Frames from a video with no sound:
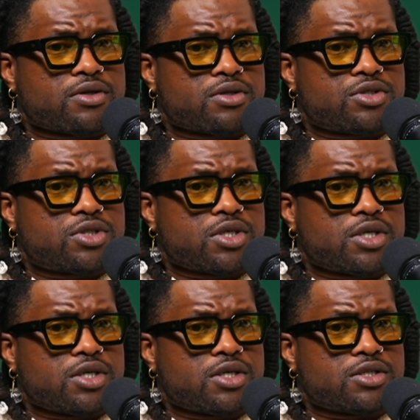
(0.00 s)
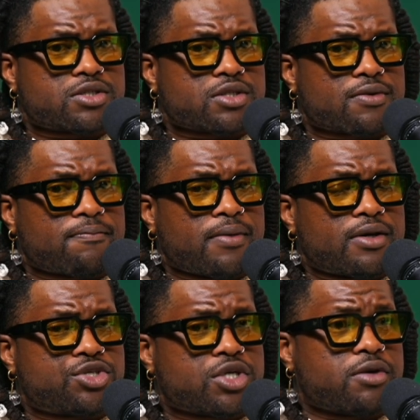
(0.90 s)
she
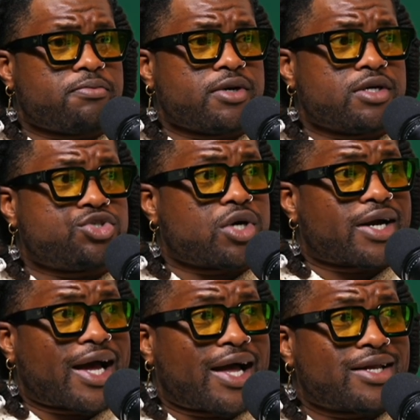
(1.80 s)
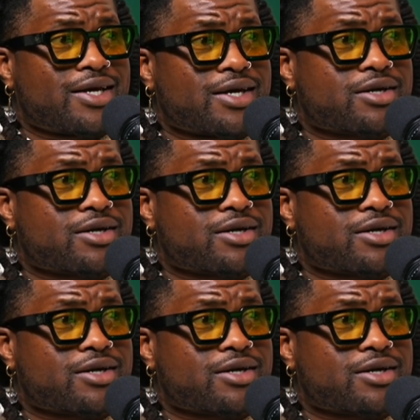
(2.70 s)
could be a drug addict.